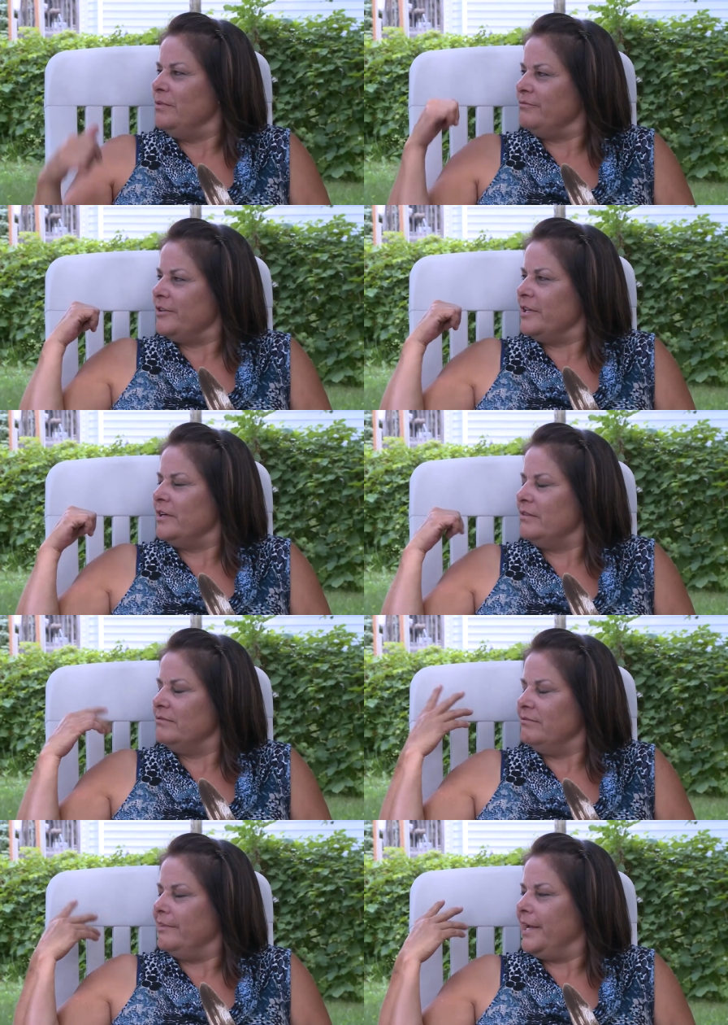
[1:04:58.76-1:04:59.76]
in front of
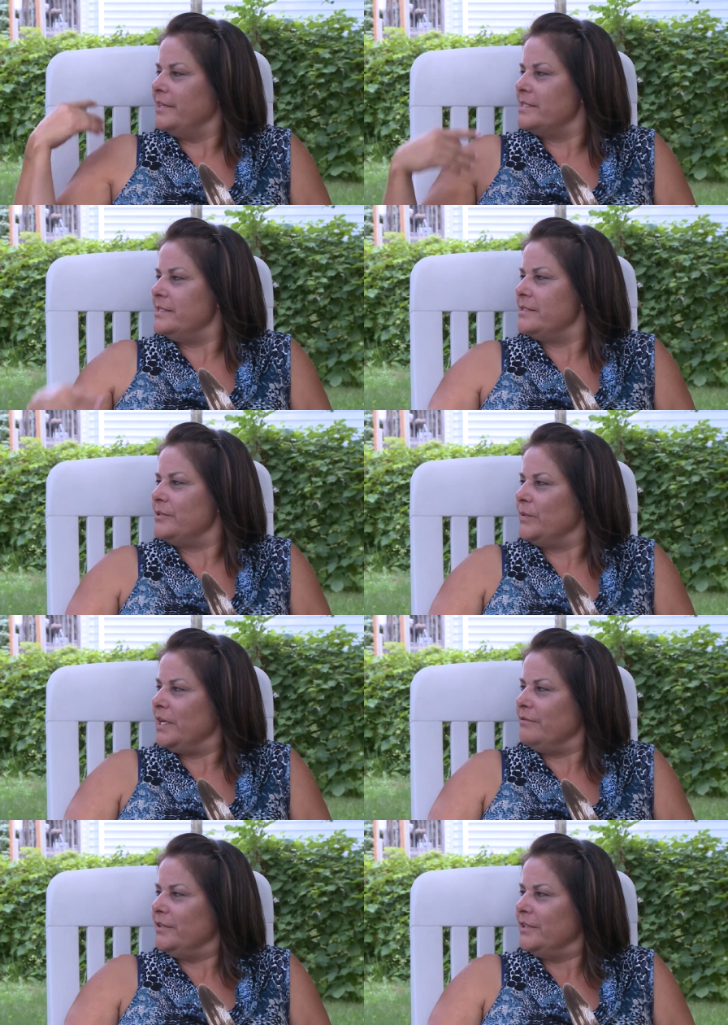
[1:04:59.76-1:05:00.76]
Lanxess or
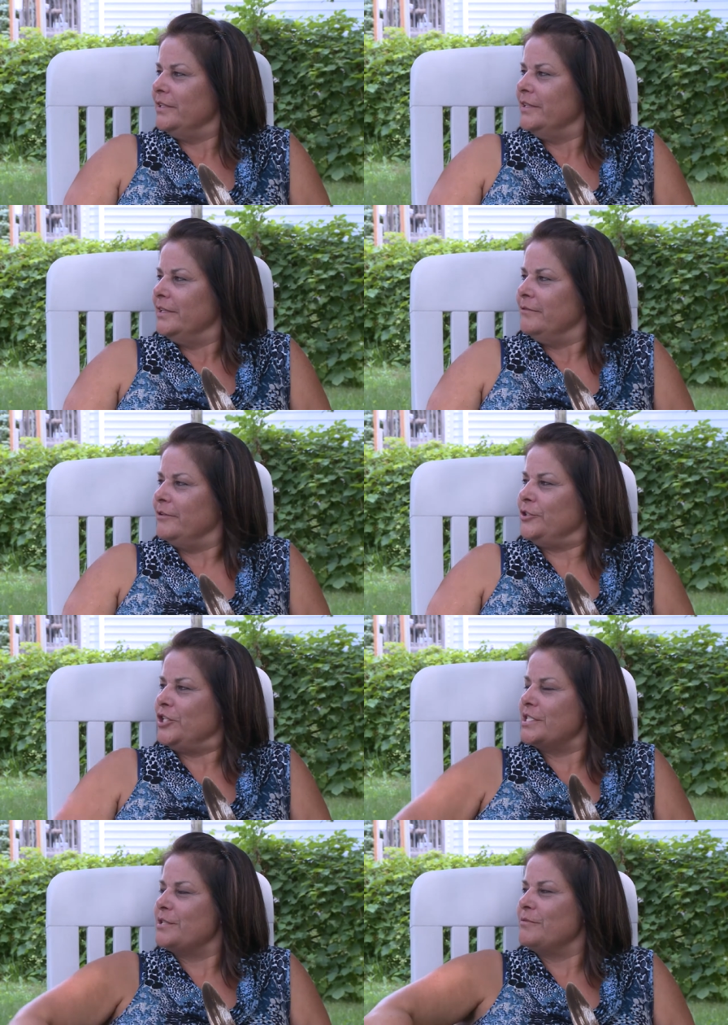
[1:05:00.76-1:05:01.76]
whatever when
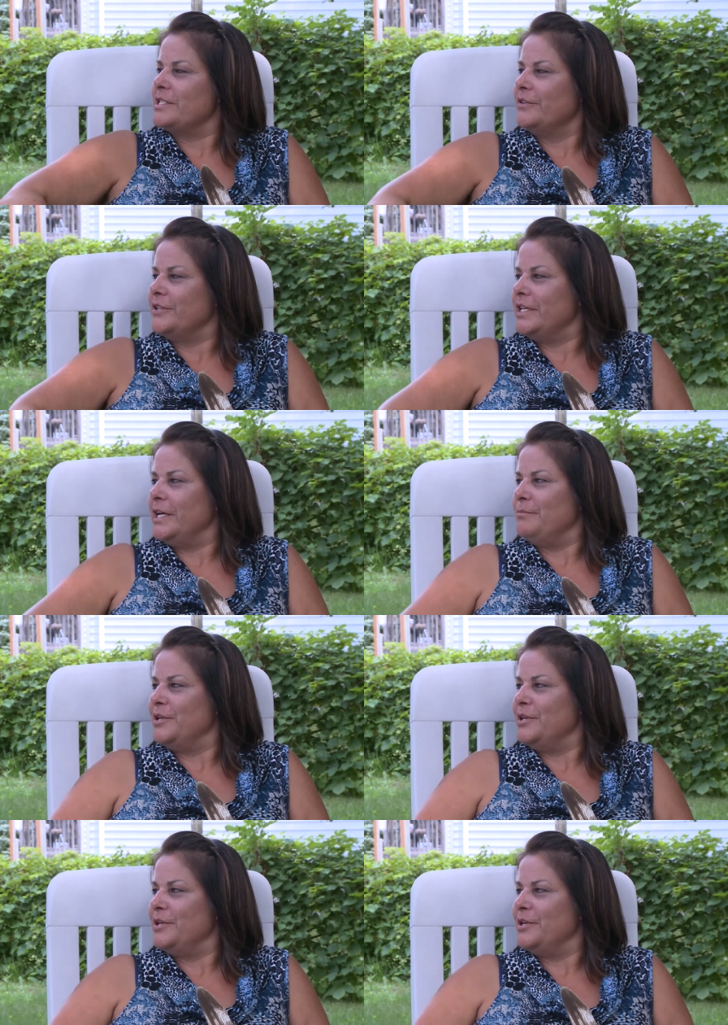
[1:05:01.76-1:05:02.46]
Justin was out there taking